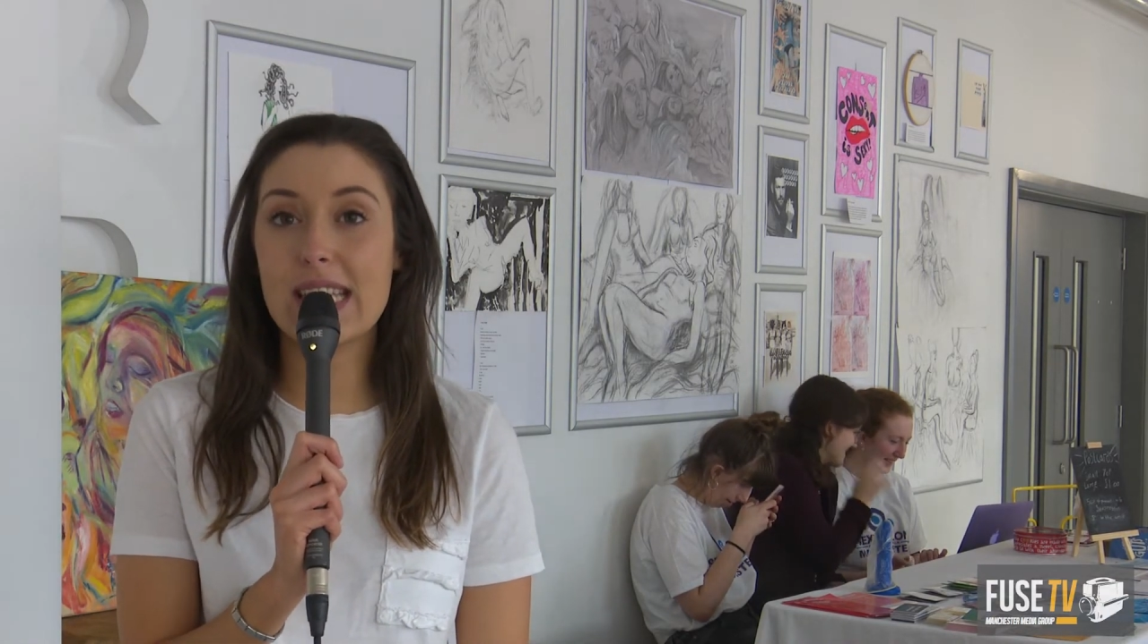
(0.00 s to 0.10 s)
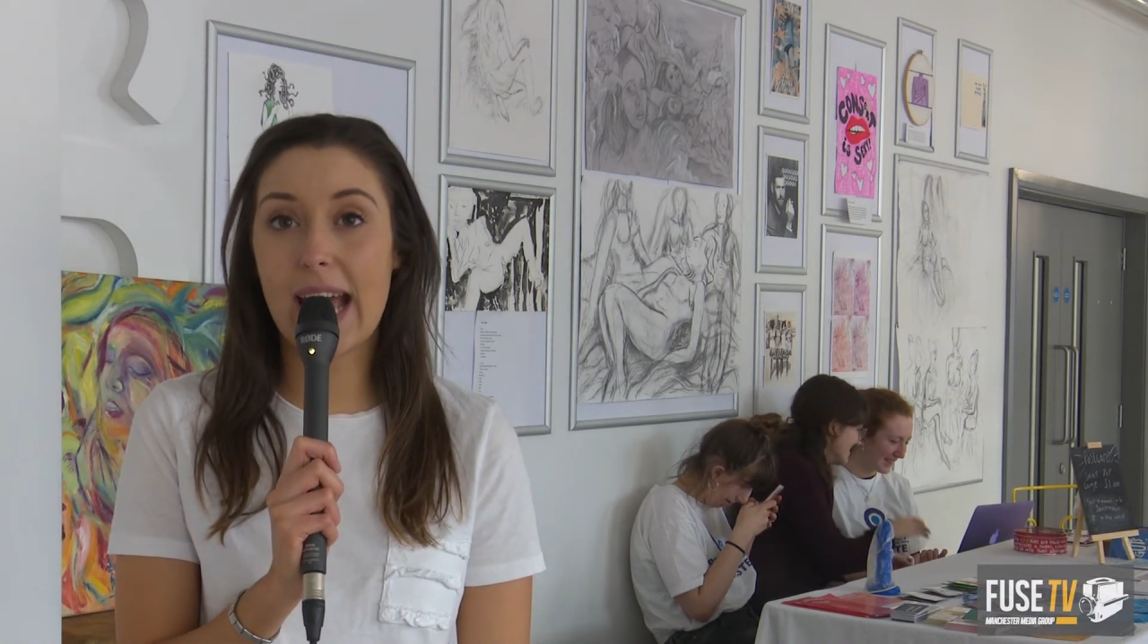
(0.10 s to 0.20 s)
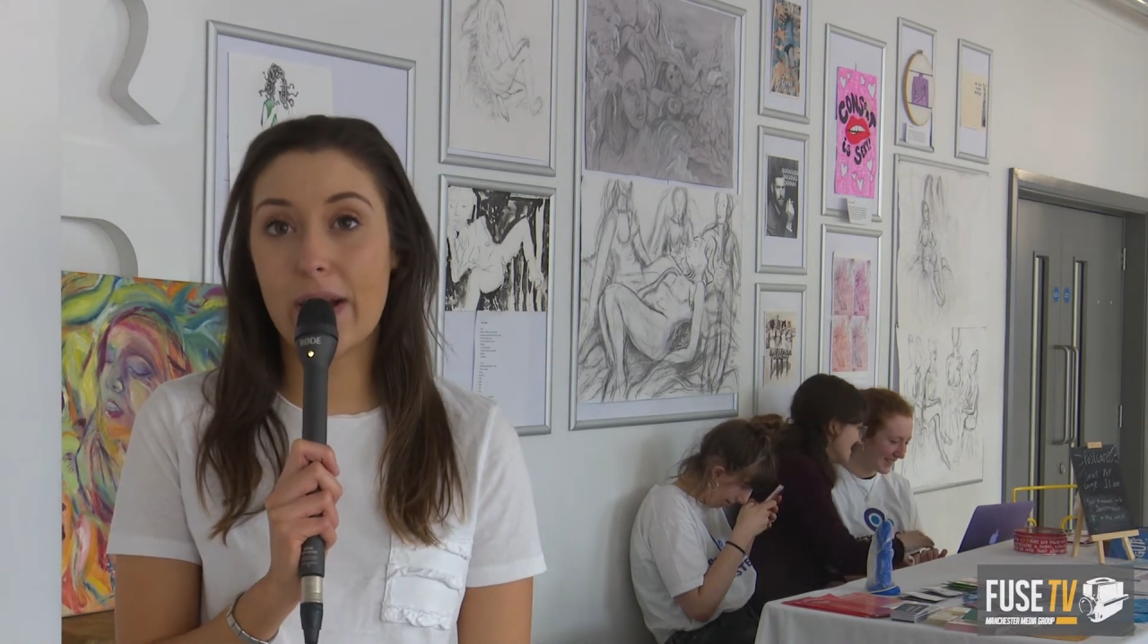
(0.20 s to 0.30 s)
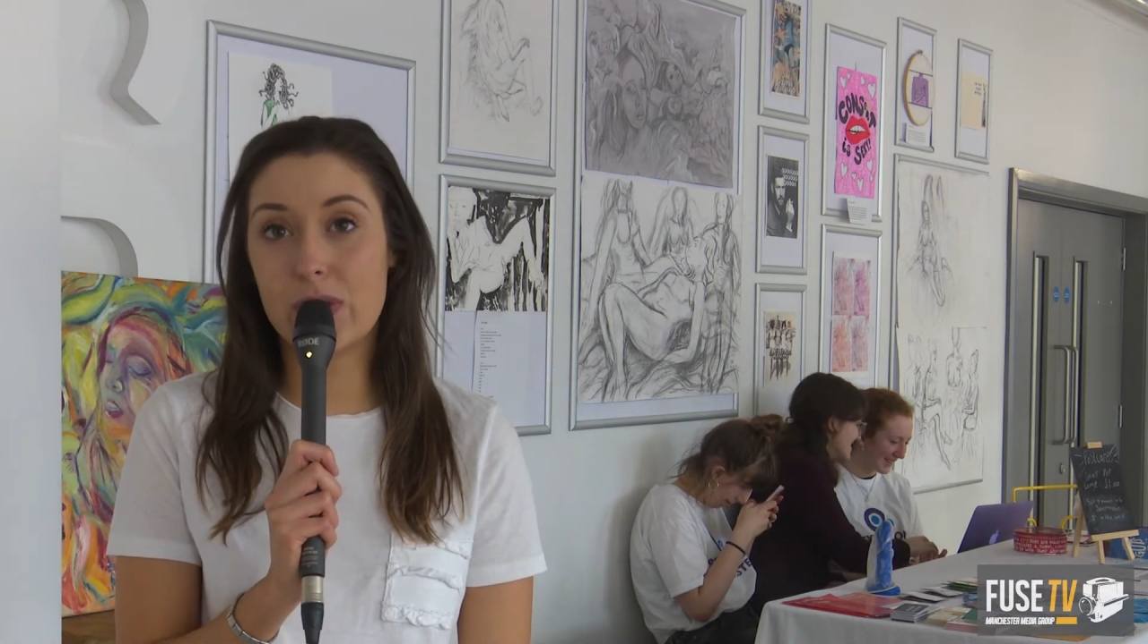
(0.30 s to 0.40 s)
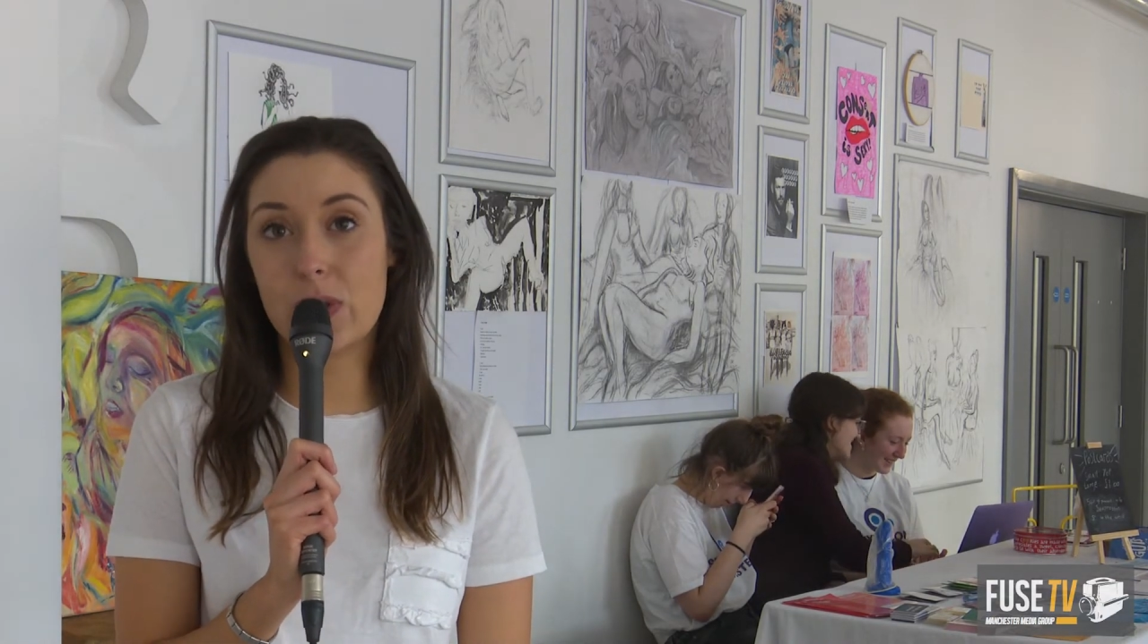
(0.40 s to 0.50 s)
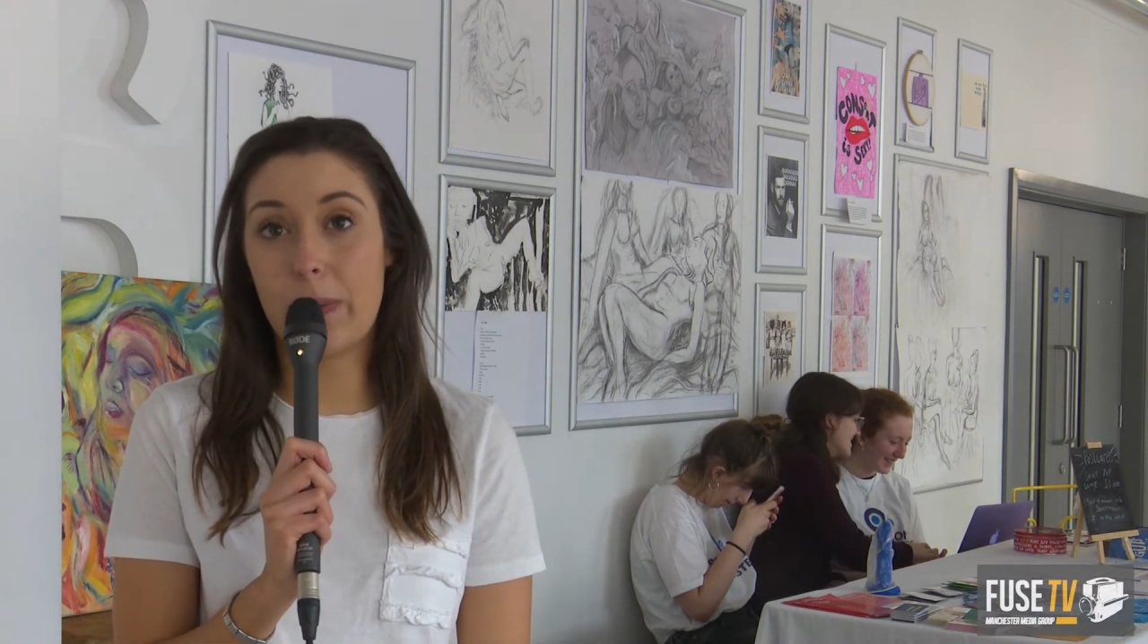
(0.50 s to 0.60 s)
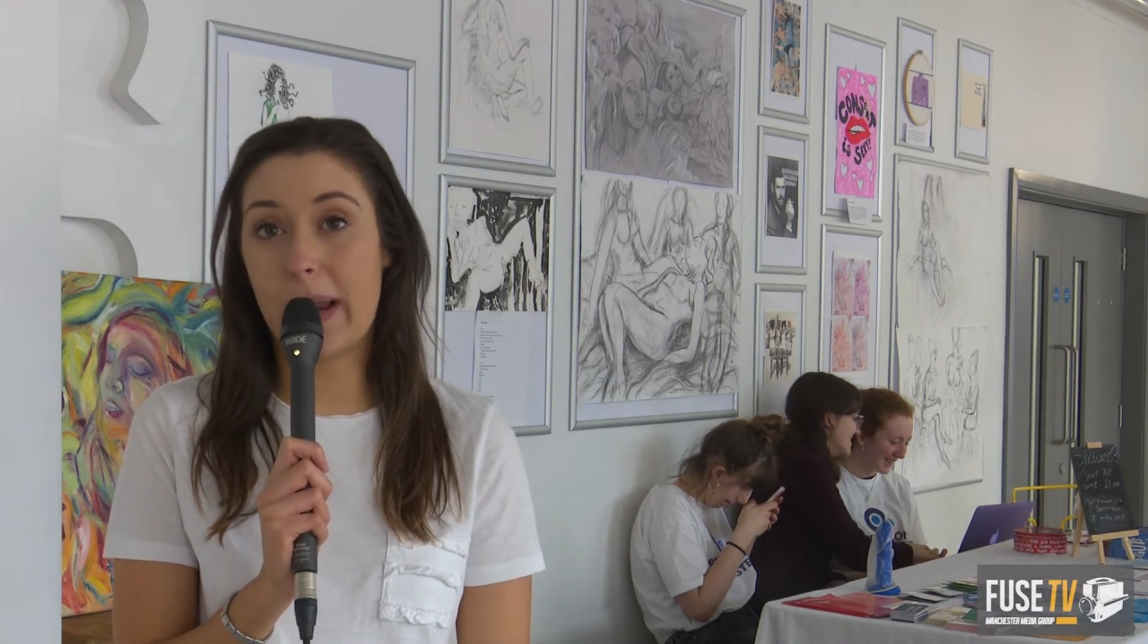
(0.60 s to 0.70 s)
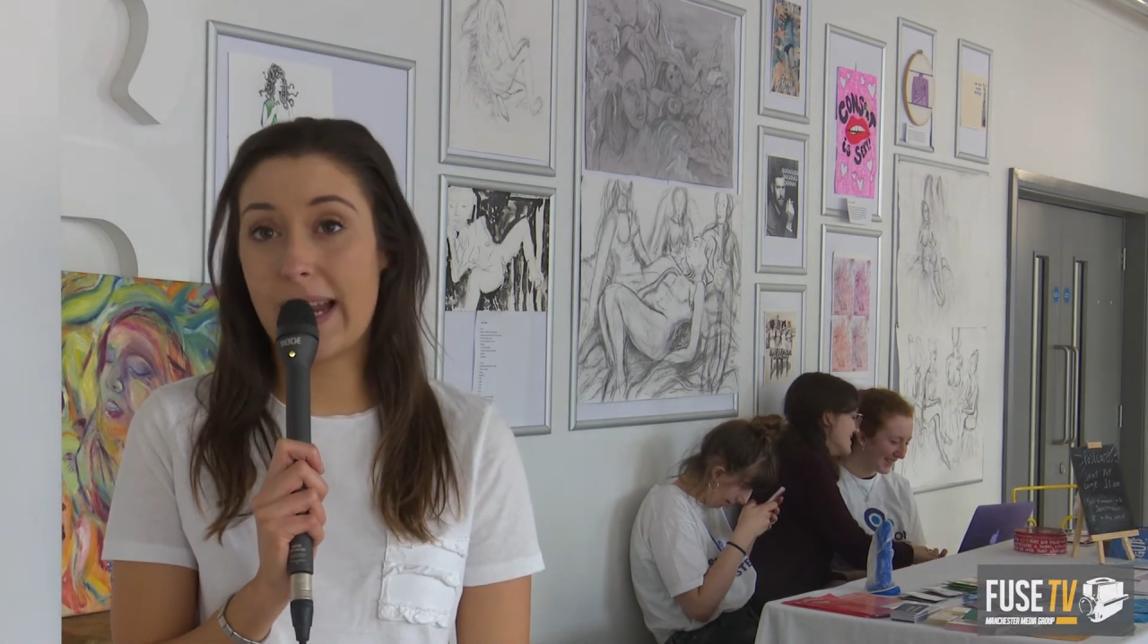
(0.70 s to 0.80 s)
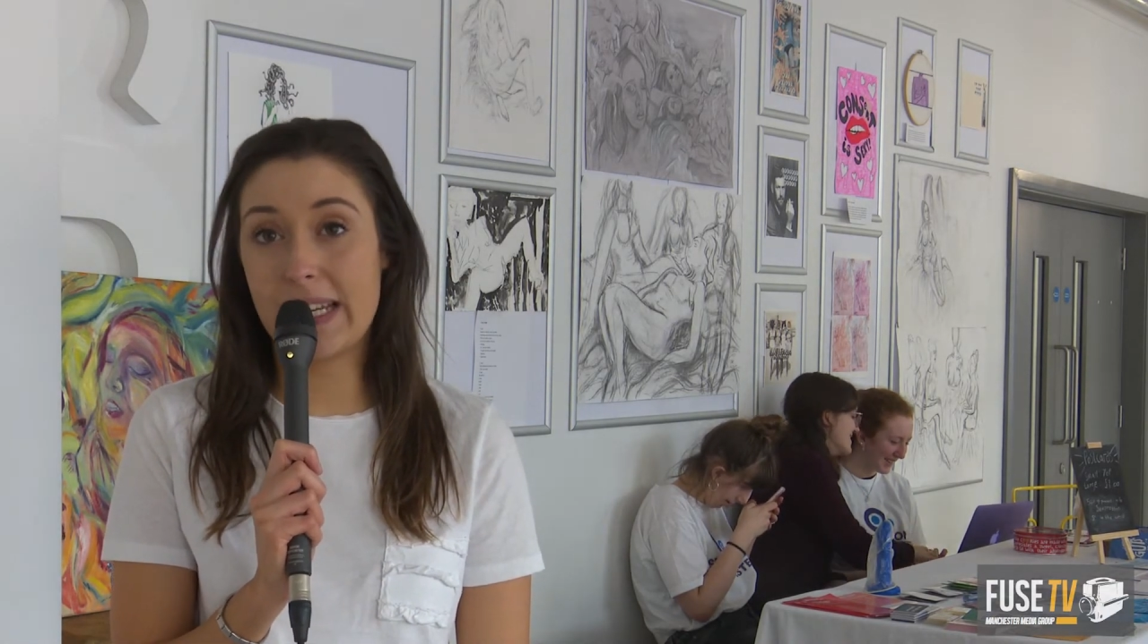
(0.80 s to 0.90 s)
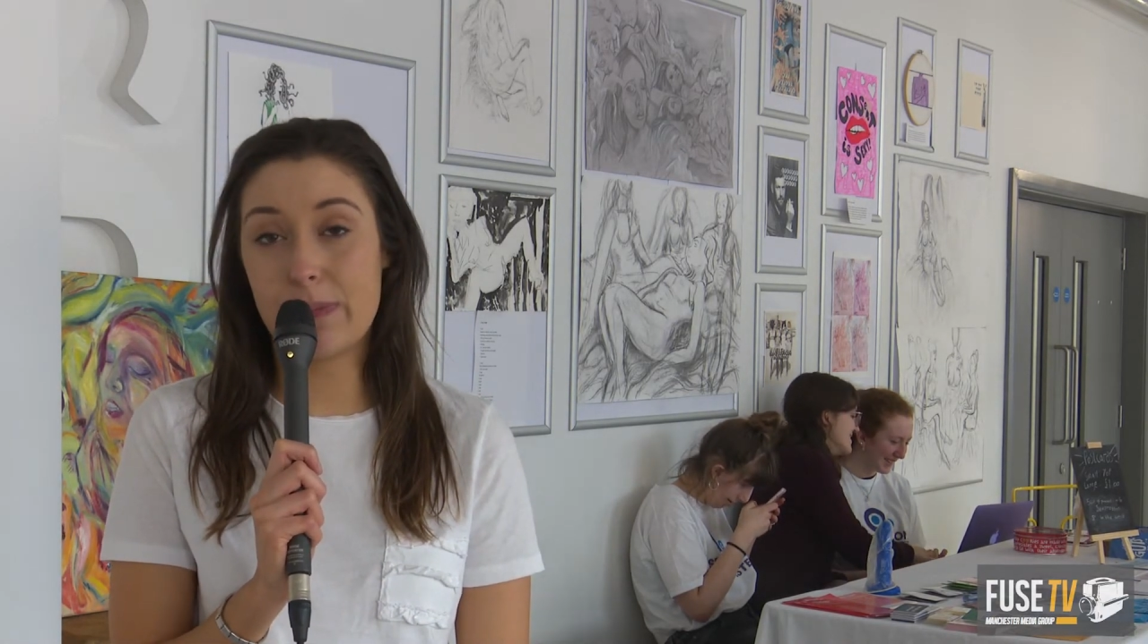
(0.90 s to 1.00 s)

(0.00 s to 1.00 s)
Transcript: Council Planning